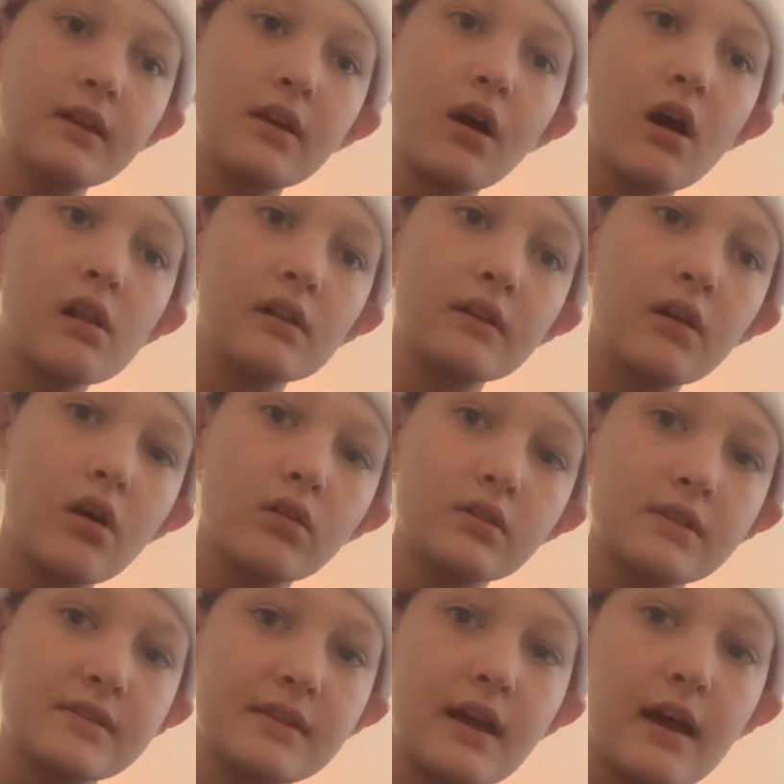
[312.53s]
all-in-all
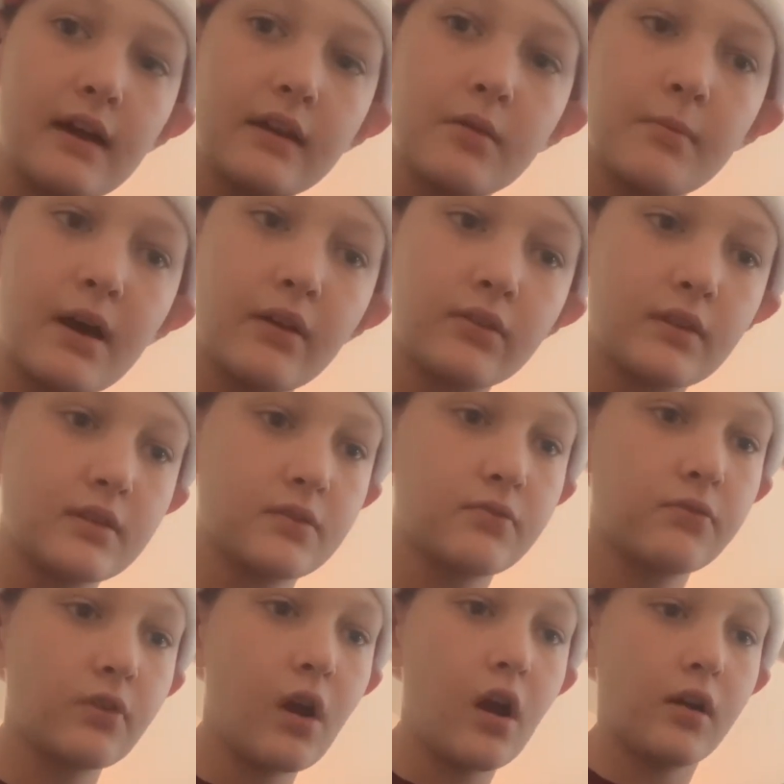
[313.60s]
design about this
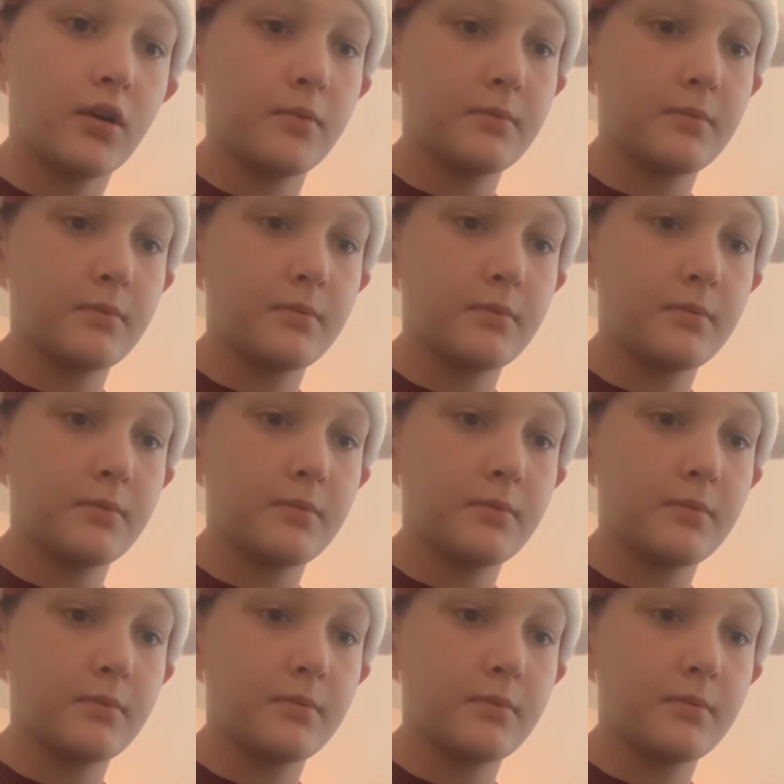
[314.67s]
Frogger